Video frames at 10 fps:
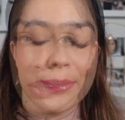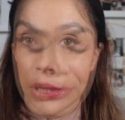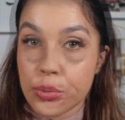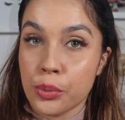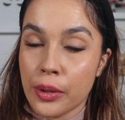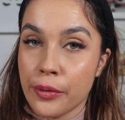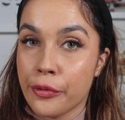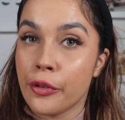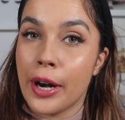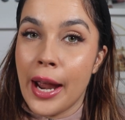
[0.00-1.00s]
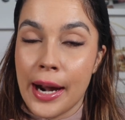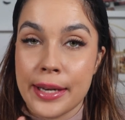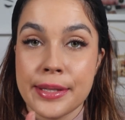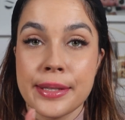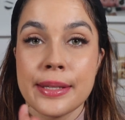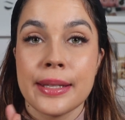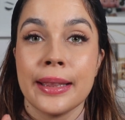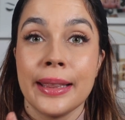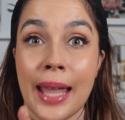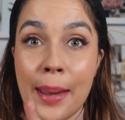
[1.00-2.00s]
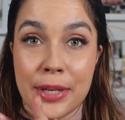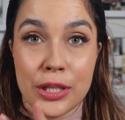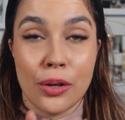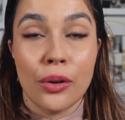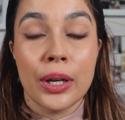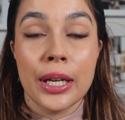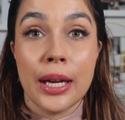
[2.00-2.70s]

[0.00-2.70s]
These were the four hacks. Let me talk